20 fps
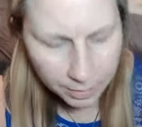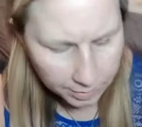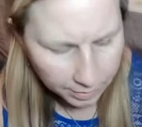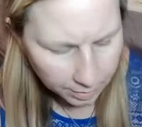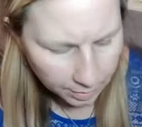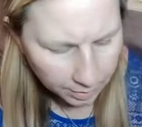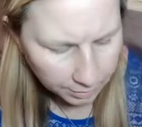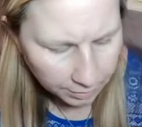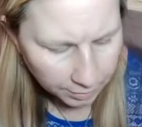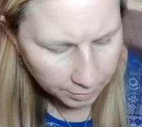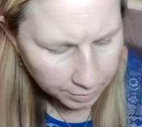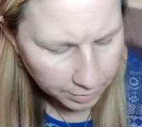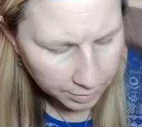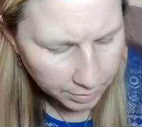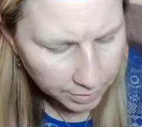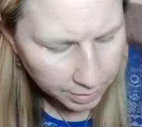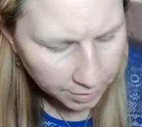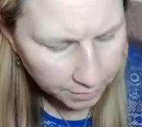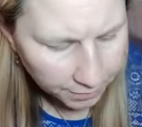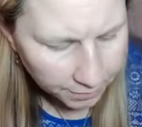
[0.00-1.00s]
Dr.
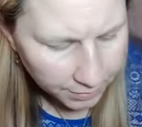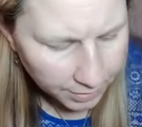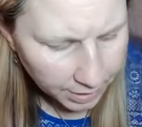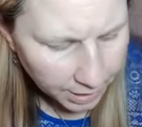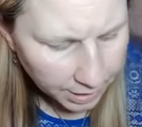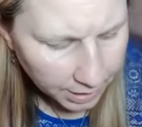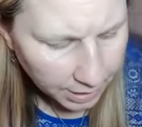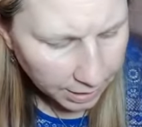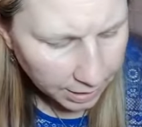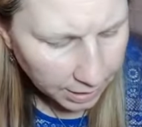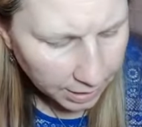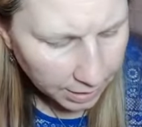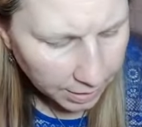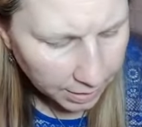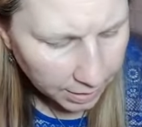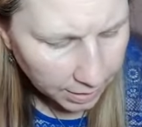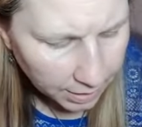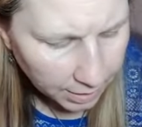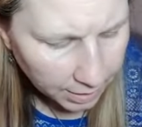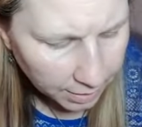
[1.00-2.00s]

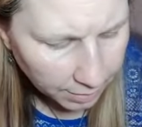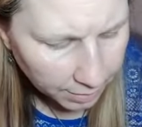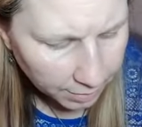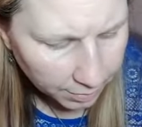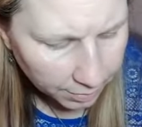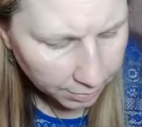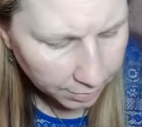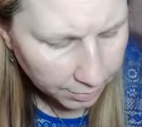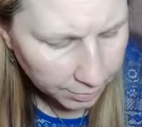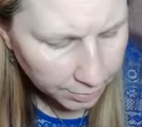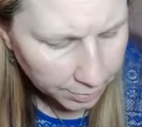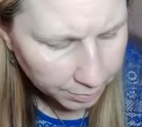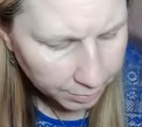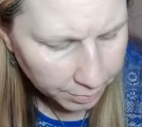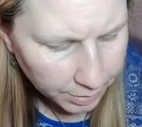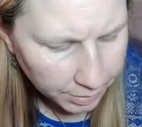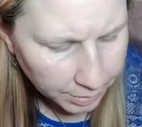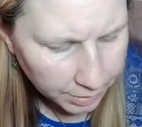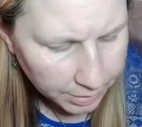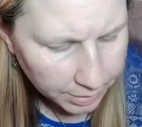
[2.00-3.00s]
Stephanie, or shall
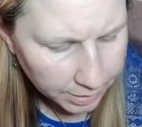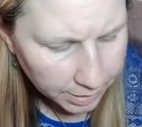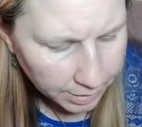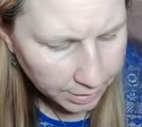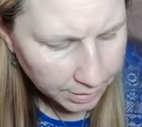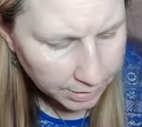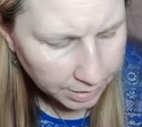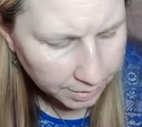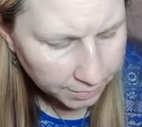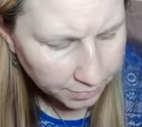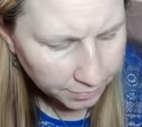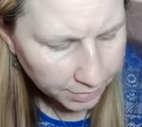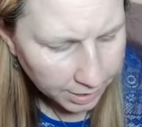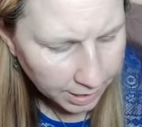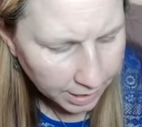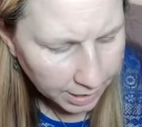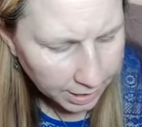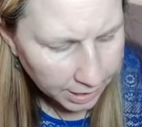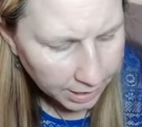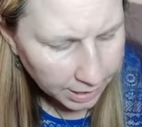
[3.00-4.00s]
we just say
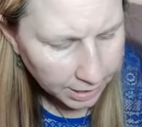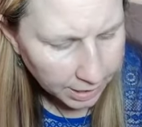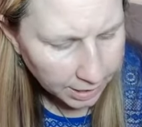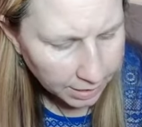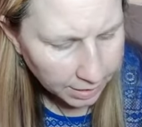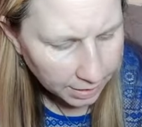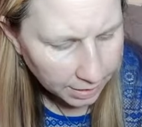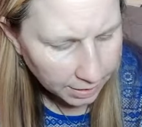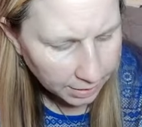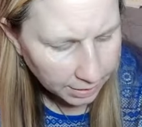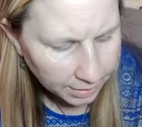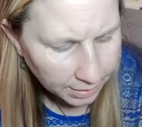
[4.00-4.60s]
Stephanie?